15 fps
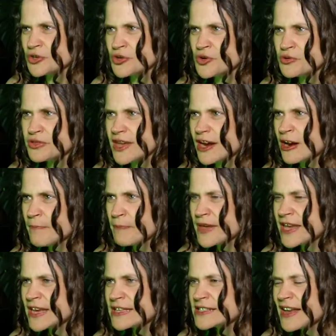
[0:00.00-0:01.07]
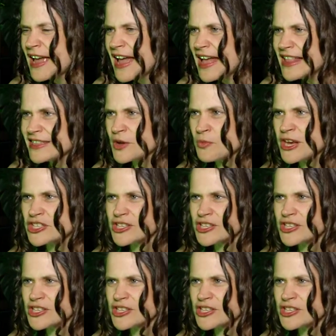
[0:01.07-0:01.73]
or new therapies that we